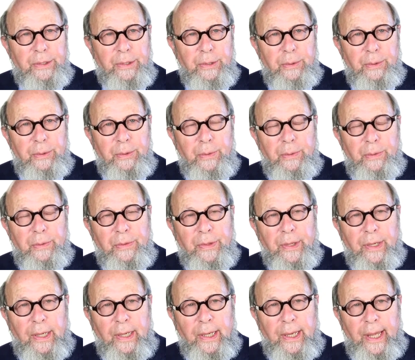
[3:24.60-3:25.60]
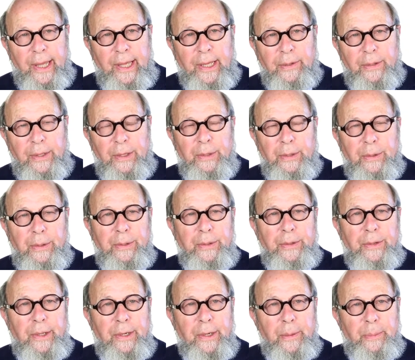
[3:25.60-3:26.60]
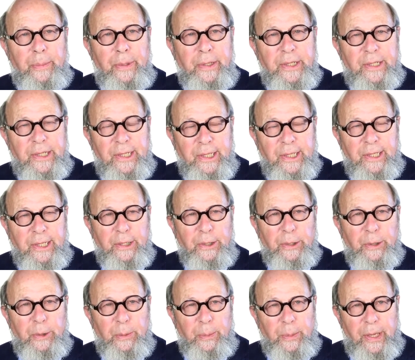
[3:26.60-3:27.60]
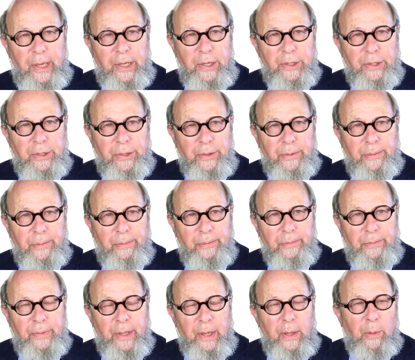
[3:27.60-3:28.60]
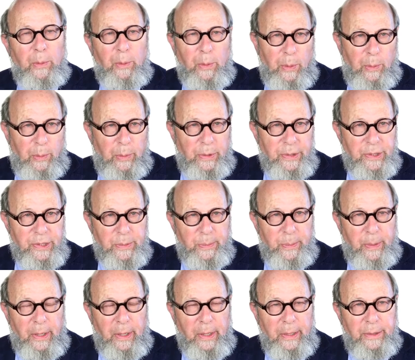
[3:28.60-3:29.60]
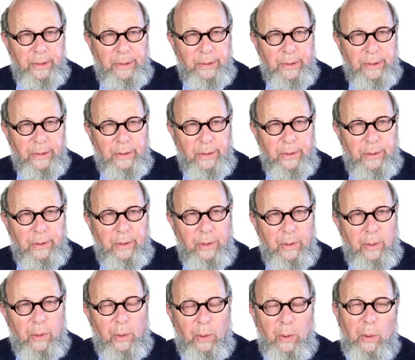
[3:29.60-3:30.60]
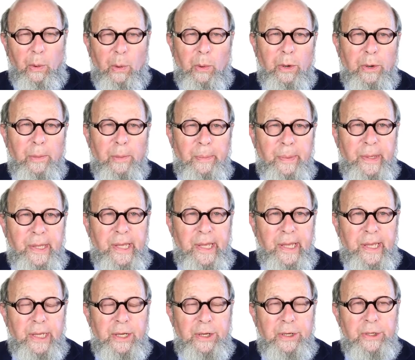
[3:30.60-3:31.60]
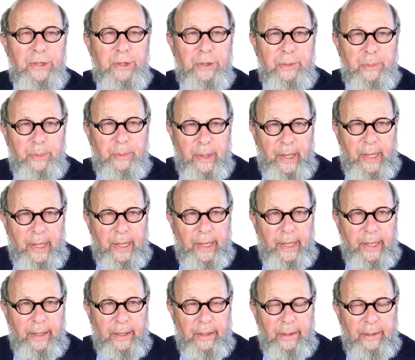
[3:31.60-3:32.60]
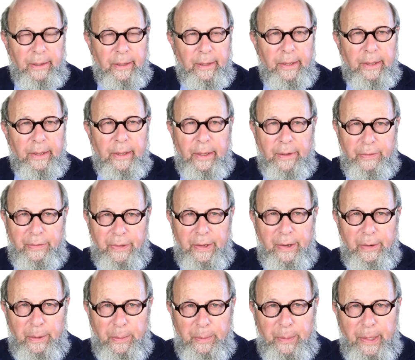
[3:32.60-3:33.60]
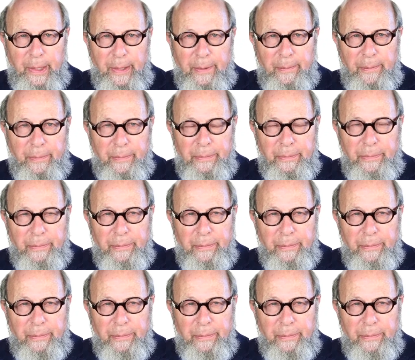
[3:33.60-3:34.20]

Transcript: to the likelihood that a particular patient will respond or be injured by a therapy.